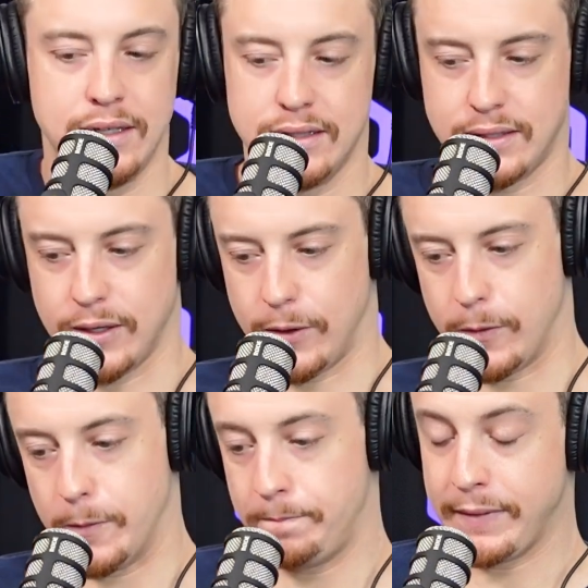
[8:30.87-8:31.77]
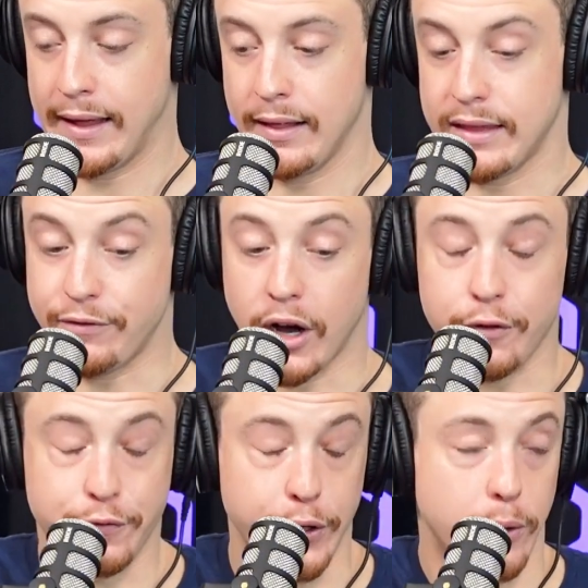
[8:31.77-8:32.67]
So they've got
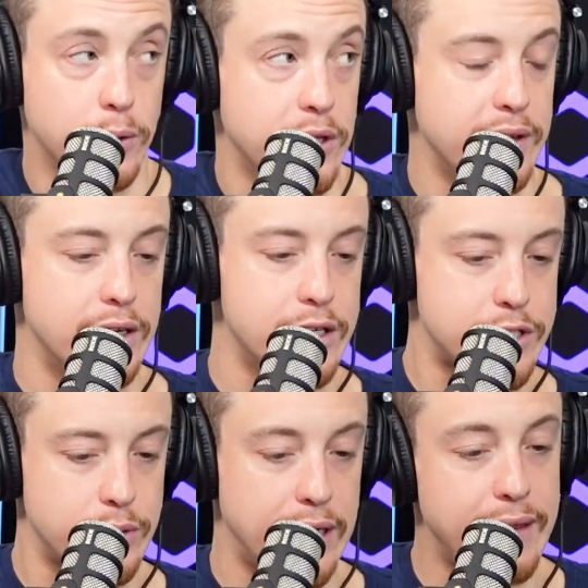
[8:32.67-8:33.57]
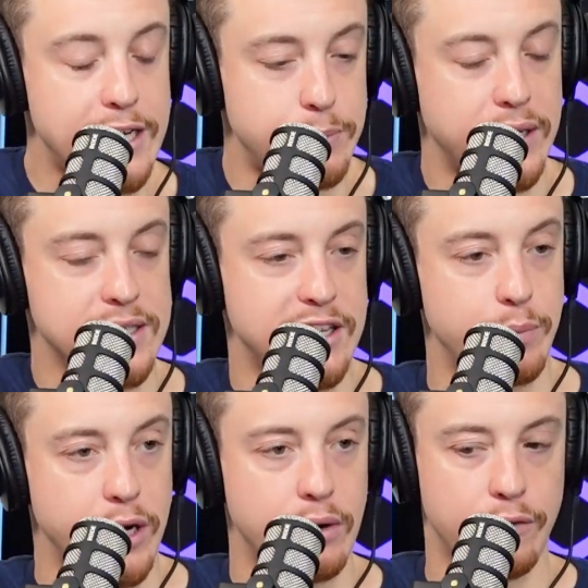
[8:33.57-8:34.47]
a foothold in the industry, and that is because
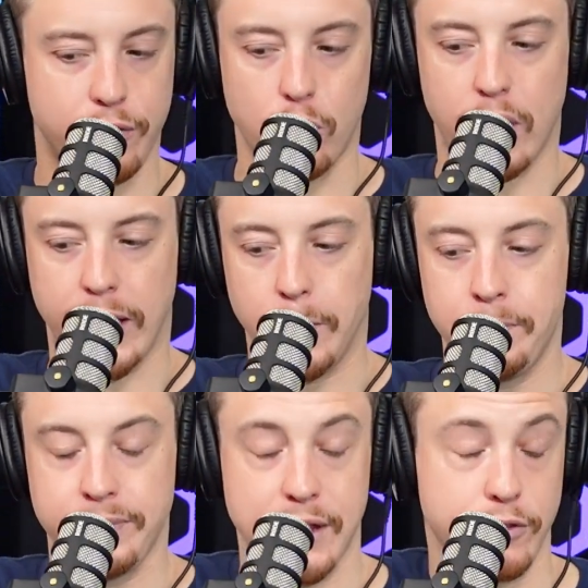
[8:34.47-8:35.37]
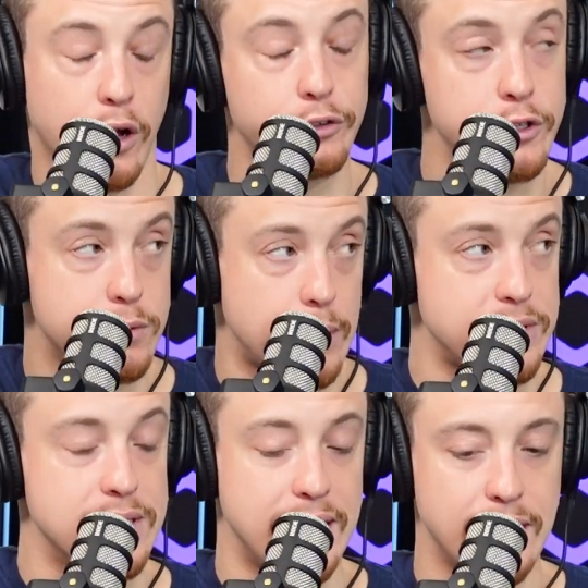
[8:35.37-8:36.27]
they've been around for a while. They've gone through some
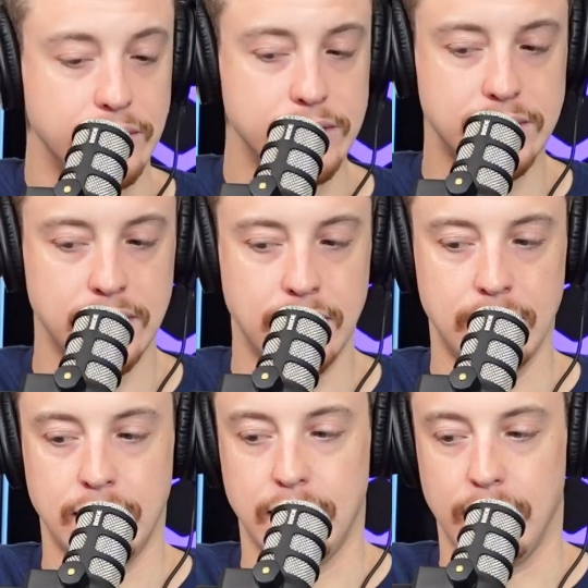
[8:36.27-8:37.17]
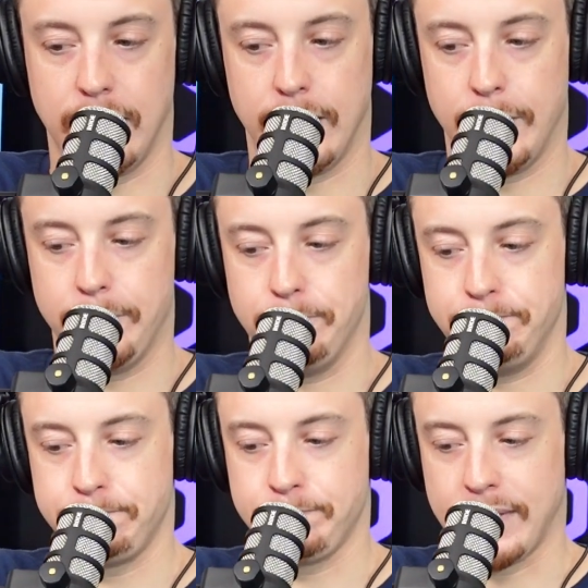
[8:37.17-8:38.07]
ups and downs.
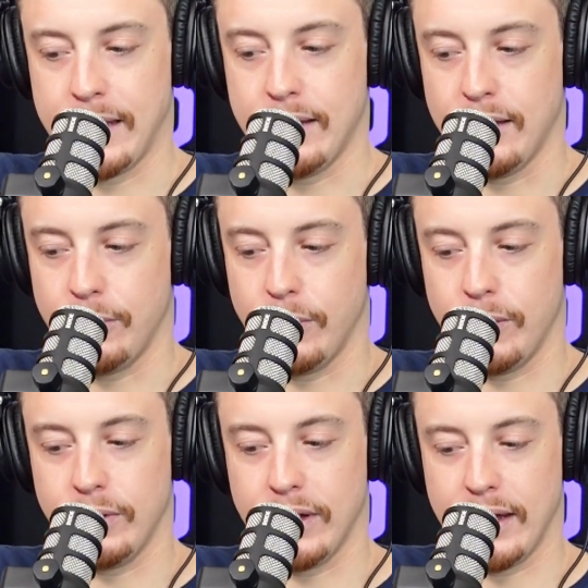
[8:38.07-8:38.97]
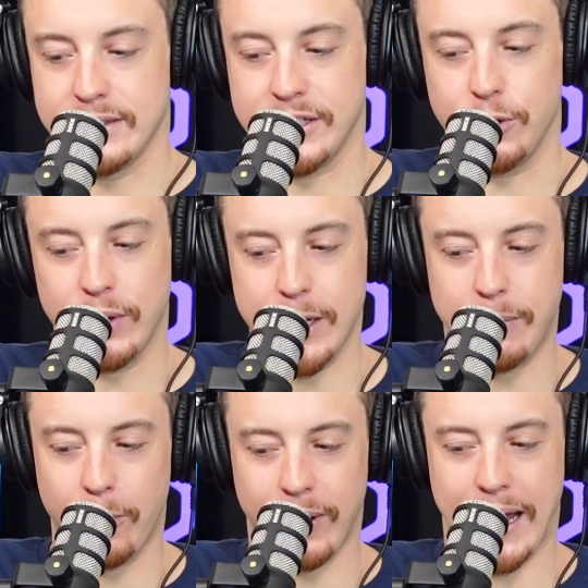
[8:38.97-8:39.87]
Did you read
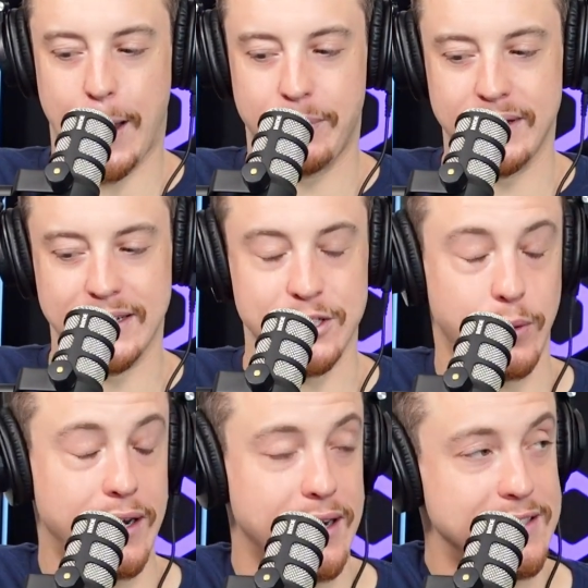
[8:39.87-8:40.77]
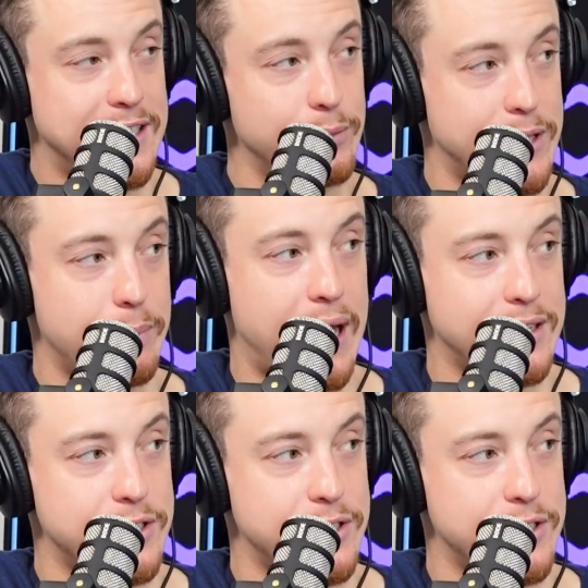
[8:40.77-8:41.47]
about what happened in 2019 with the Matic